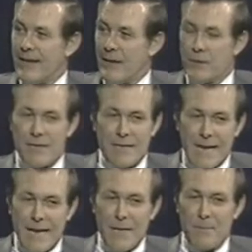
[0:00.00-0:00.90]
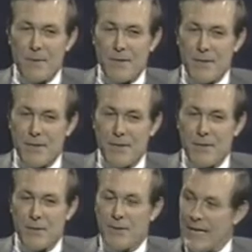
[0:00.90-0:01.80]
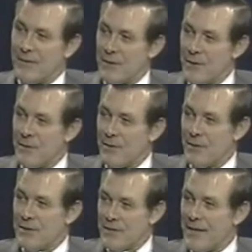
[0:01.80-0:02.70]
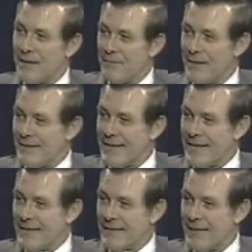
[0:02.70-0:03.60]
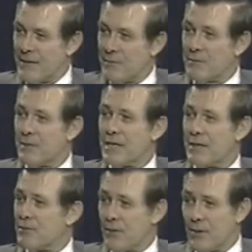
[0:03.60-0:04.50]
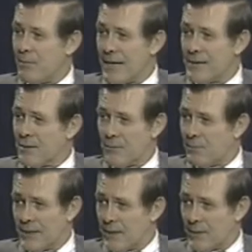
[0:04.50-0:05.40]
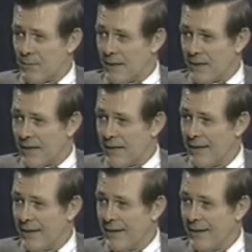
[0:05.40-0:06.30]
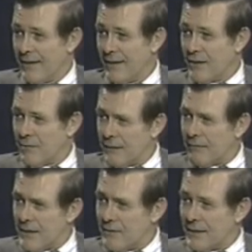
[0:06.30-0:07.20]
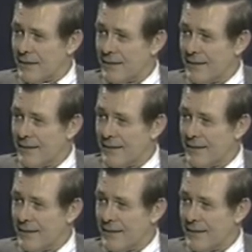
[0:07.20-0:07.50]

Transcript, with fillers: He was not in a position to get the, the Senate of the United States, which was controlled by his own political party, to agree to it.